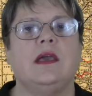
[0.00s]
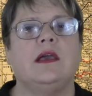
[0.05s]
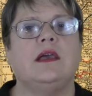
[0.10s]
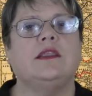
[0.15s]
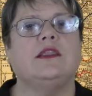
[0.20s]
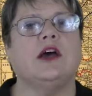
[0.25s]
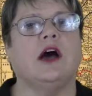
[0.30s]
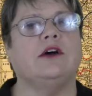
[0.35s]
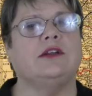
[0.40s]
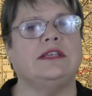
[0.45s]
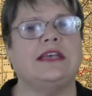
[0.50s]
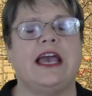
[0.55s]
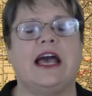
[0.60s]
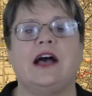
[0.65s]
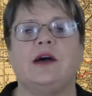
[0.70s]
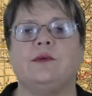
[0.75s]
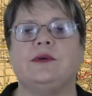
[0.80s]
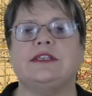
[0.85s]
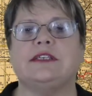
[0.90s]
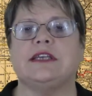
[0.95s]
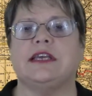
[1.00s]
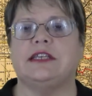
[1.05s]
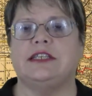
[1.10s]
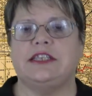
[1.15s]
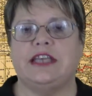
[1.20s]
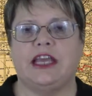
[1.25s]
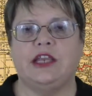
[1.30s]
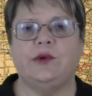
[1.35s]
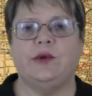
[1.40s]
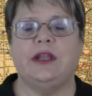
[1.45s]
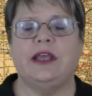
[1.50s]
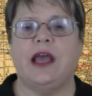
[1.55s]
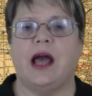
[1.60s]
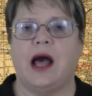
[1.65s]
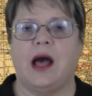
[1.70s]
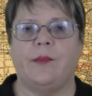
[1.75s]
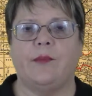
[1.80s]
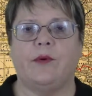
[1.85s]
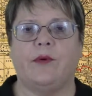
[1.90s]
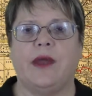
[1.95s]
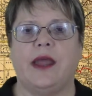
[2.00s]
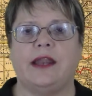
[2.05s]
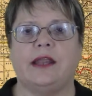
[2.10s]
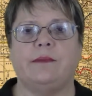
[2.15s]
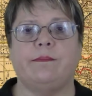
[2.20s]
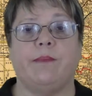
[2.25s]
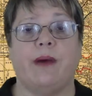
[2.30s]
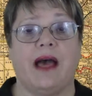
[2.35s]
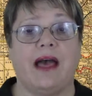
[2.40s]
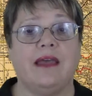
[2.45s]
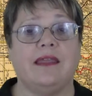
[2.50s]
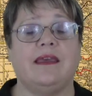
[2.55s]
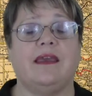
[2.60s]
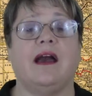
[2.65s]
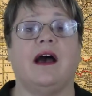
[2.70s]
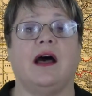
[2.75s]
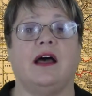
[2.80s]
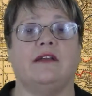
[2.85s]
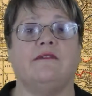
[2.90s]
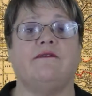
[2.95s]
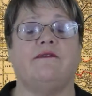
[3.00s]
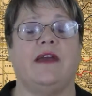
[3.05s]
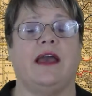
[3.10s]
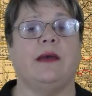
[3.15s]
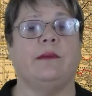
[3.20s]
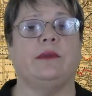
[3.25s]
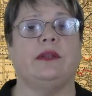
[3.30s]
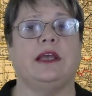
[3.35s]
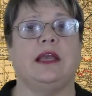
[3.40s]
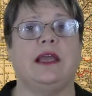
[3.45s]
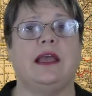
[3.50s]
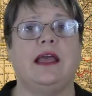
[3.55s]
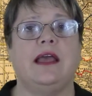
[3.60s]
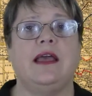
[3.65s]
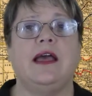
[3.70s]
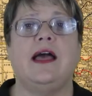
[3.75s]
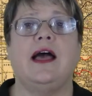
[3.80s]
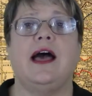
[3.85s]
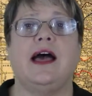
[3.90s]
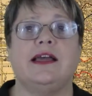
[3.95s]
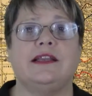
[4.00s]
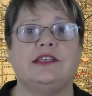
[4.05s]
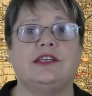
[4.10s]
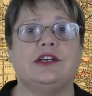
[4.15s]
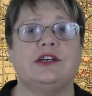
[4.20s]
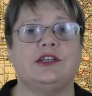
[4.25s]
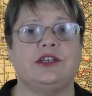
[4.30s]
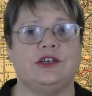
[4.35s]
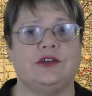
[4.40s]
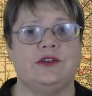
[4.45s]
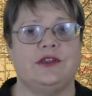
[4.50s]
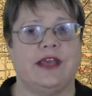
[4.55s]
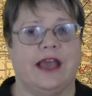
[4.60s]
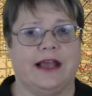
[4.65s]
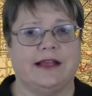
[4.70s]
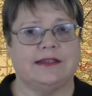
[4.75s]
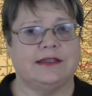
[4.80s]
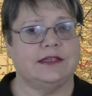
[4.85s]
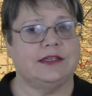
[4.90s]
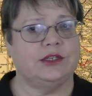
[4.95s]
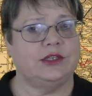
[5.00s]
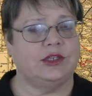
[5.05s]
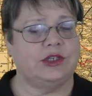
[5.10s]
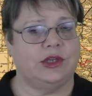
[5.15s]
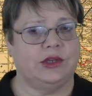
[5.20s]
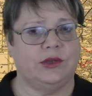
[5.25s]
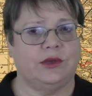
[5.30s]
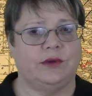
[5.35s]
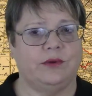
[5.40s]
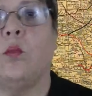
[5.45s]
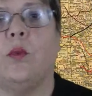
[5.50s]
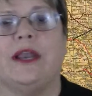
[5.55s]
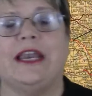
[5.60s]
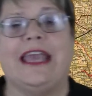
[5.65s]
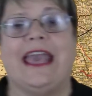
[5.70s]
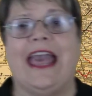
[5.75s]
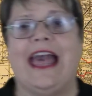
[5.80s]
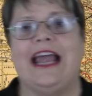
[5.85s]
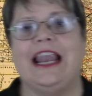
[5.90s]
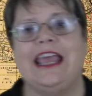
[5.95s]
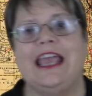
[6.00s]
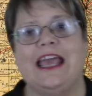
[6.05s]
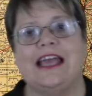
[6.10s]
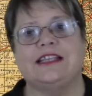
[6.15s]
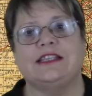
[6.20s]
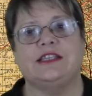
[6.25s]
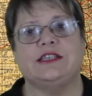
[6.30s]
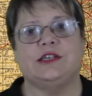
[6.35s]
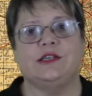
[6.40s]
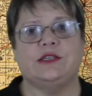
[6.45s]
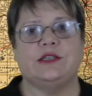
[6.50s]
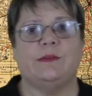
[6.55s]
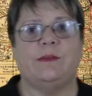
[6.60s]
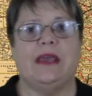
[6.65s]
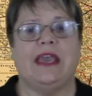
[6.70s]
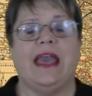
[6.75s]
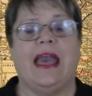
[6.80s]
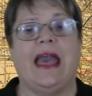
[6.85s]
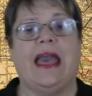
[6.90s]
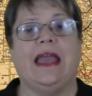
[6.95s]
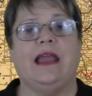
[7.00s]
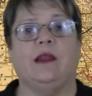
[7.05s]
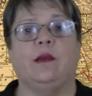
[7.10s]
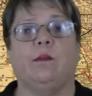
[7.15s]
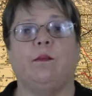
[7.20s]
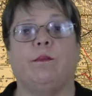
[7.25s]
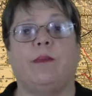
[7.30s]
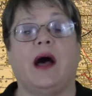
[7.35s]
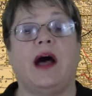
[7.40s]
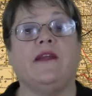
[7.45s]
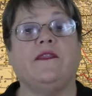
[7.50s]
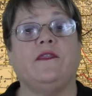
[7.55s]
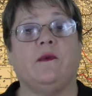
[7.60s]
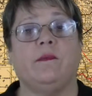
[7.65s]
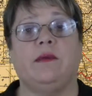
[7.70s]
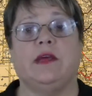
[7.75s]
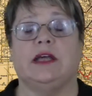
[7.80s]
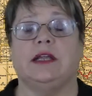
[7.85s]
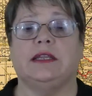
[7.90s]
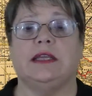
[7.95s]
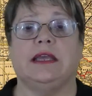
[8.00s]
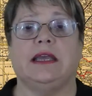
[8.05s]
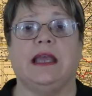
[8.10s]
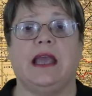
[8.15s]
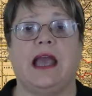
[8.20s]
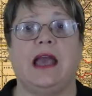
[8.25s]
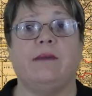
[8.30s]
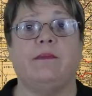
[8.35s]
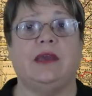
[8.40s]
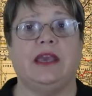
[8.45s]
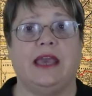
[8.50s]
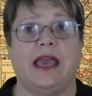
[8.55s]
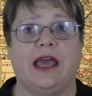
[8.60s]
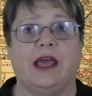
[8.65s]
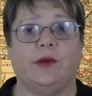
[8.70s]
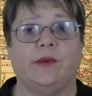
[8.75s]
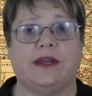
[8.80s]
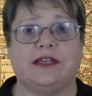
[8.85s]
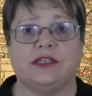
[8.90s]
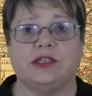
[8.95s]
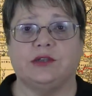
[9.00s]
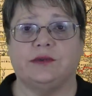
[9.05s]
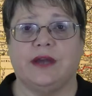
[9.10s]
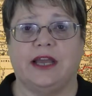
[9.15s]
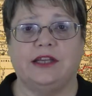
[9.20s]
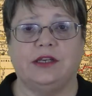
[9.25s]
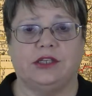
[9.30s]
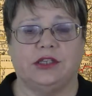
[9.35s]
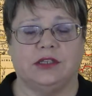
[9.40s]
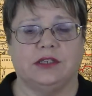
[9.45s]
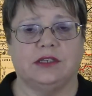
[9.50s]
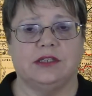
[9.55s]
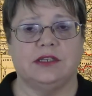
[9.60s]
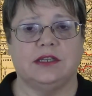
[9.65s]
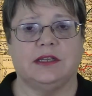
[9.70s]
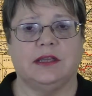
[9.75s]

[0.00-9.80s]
The hotel was continually operated by the Ott family until 2002, when Kelly and Susan McCain bought the building and began restorations.